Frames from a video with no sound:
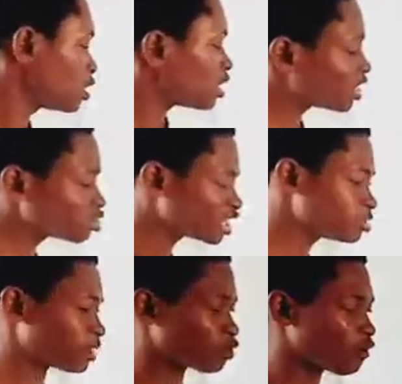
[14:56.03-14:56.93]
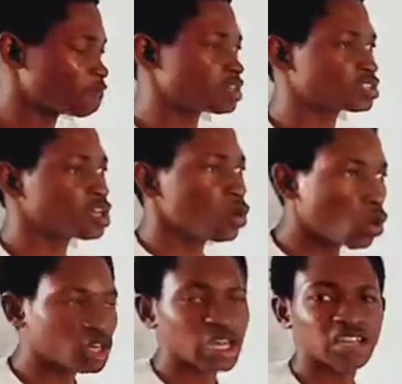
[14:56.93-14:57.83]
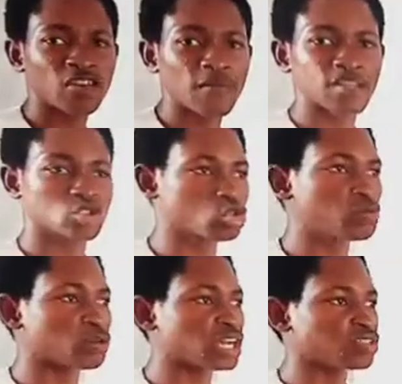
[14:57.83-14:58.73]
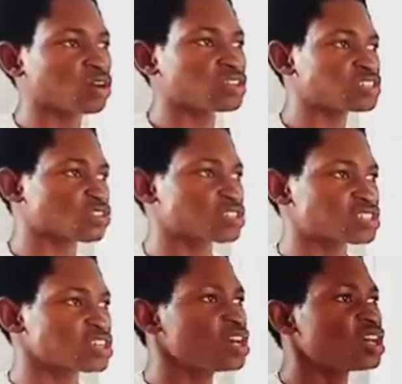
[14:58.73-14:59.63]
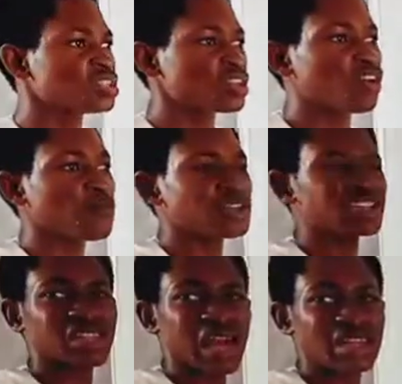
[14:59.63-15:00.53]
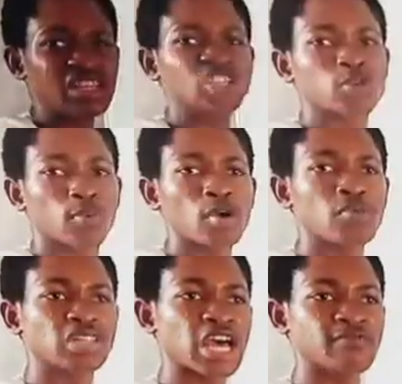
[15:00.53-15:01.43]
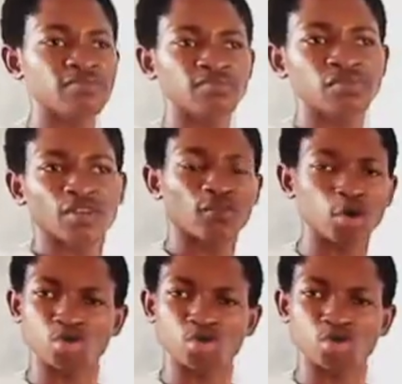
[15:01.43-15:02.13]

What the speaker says: Land ownership by government. Okay, now the government is doing bonanza or this. This land is prohibited for you